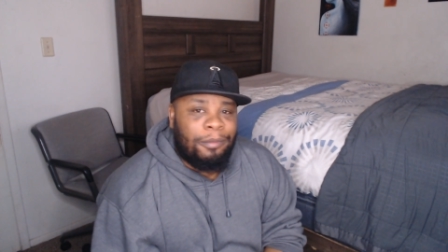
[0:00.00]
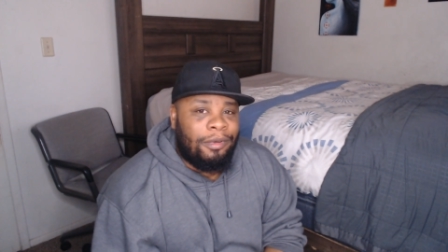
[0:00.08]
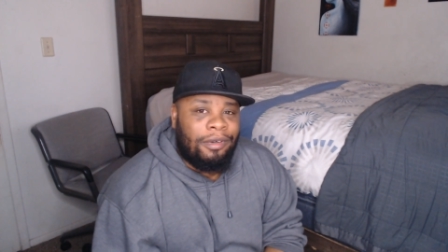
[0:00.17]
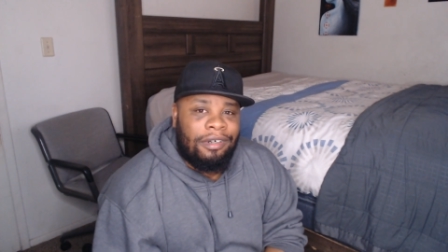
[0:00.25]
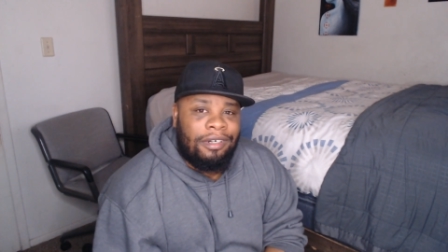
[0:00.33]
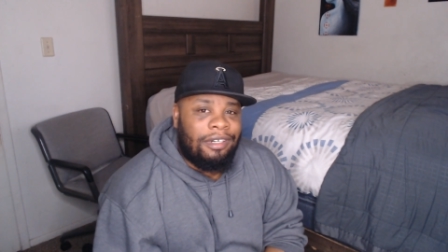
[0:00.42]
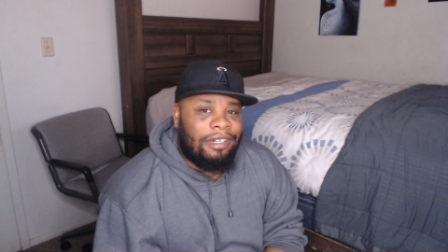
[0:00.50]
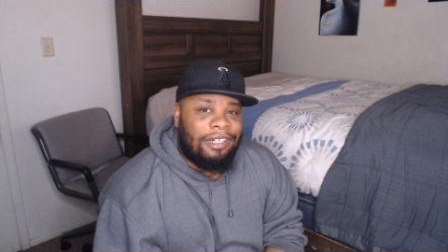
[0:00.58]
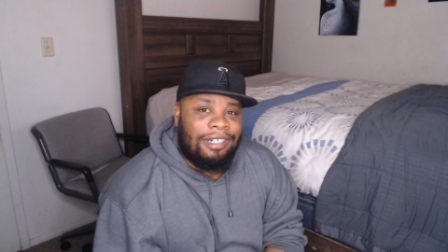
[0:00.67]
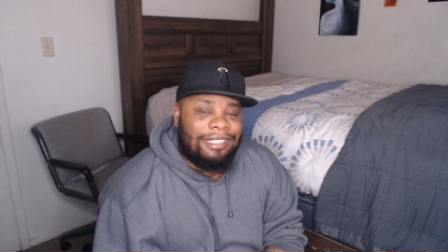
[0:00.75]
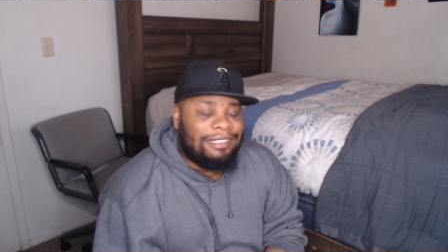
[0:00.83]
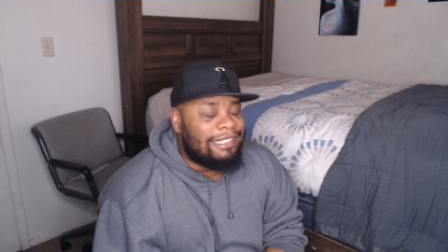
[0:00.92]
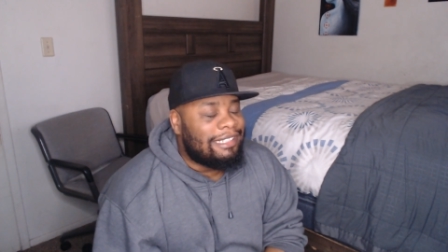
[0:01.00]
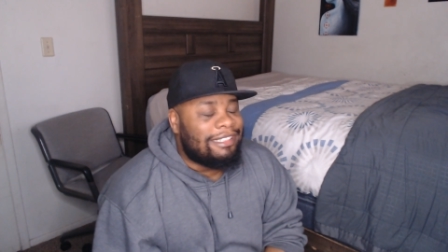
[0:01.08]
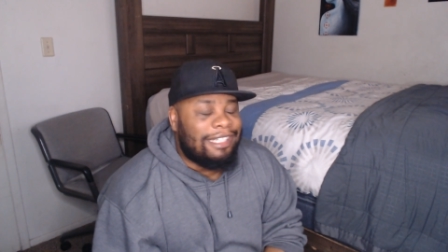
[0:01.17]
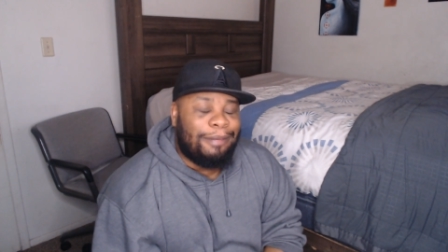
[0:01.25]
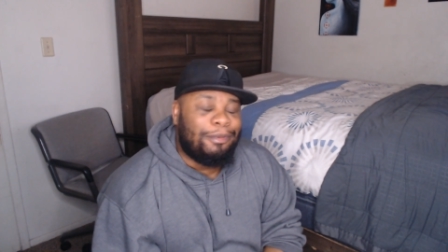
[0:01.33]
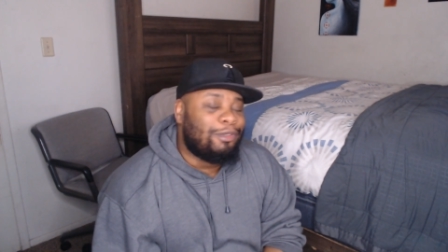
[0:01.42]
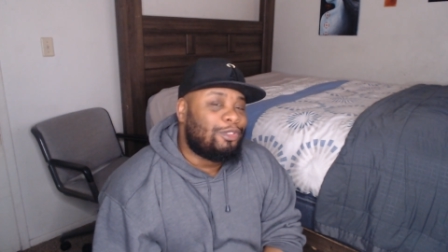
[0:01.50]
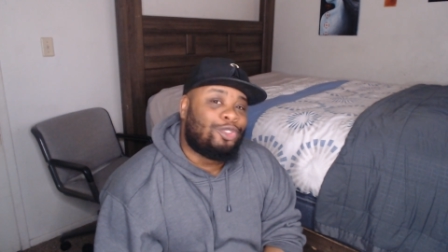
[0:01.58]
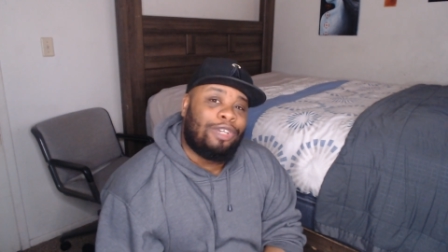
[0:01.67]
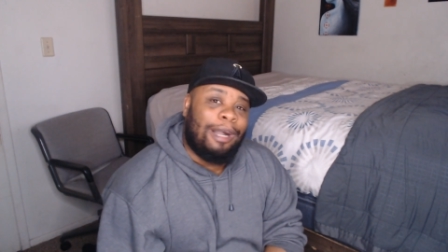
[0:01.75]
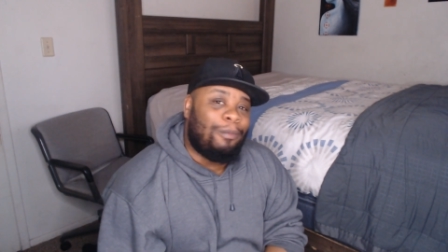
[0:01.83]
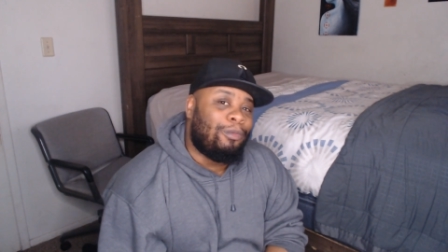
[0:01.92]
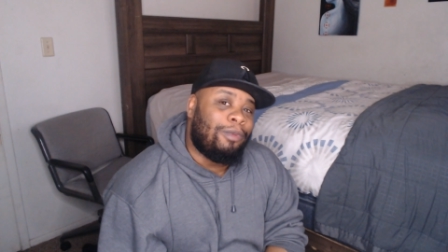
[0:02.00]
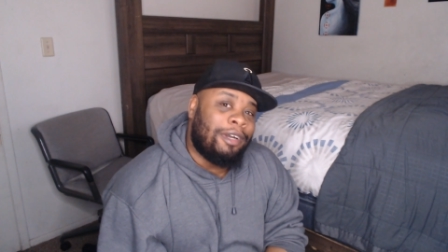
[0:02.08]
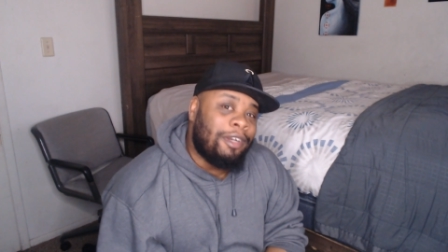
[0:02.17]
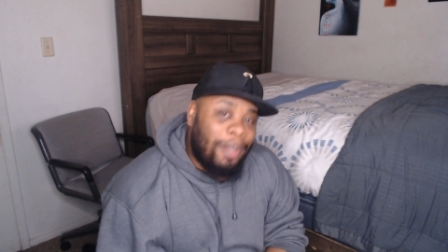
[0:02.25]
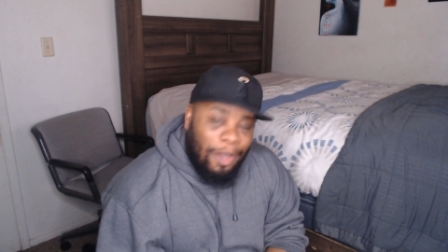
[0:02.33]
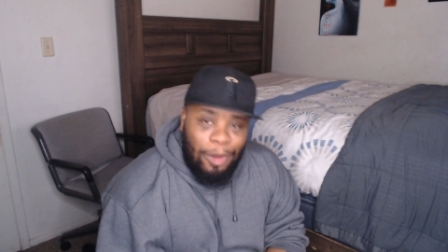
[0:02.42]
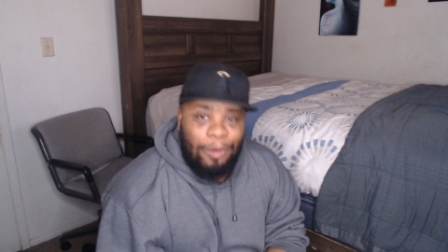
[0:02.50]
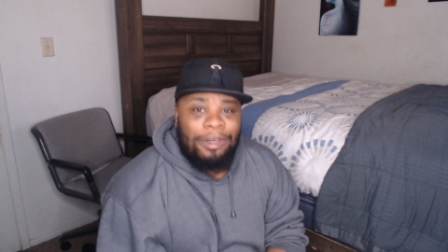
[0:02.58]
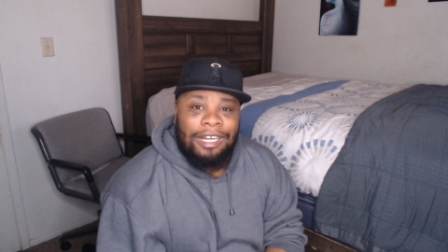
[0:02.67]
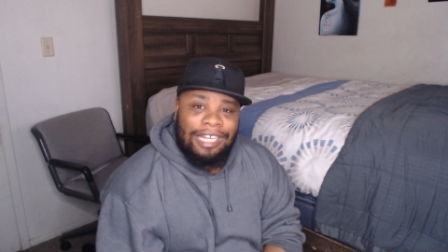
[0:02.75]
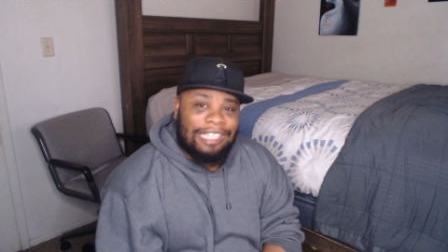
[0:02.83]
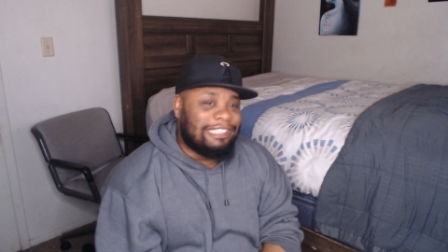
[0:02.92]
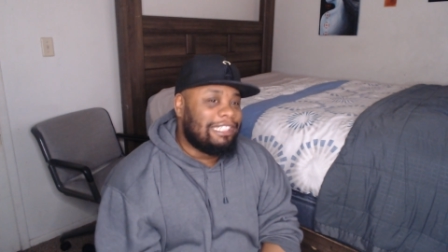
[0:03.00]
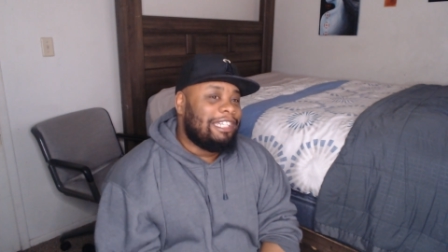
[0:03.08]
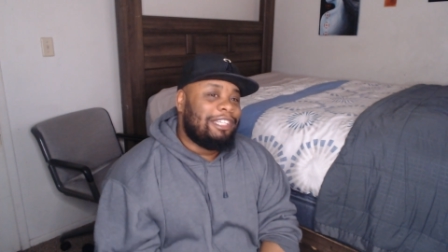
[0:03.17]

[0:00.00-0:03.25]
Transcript: boy, CW dropped one on us.